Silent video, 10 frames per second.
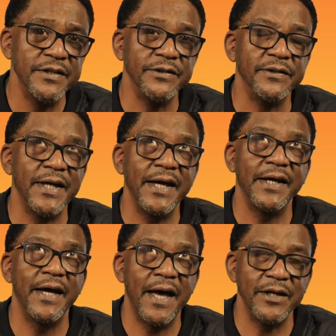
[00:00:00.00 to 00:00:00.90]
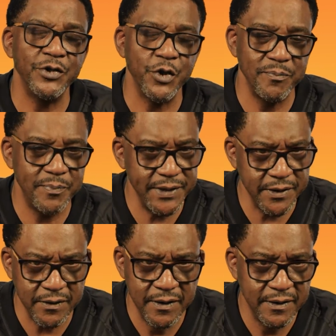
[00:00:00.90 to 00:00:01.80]
So thank God, Jordan
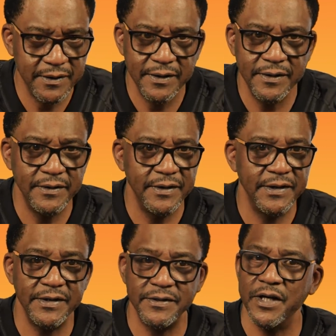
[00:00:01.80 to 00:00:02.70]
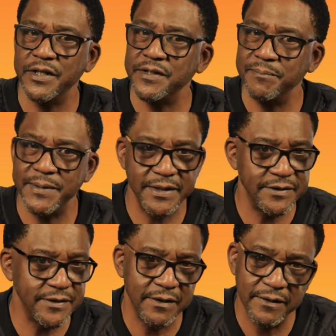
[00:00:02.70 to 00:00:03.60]
Peele, he's younger than me,
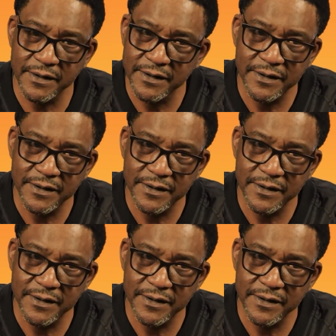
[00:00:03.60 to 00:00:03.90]
so